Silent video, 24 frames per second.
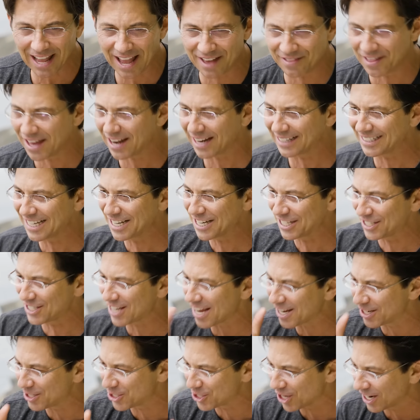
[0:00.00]
And then I did a
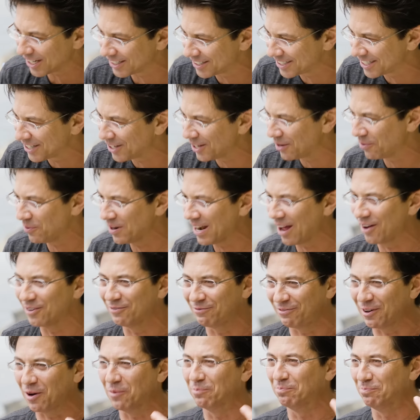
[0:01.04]
second shot of tequila. I went out
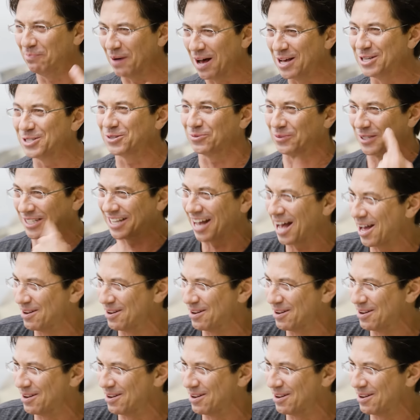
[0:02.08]
and felt buzzed with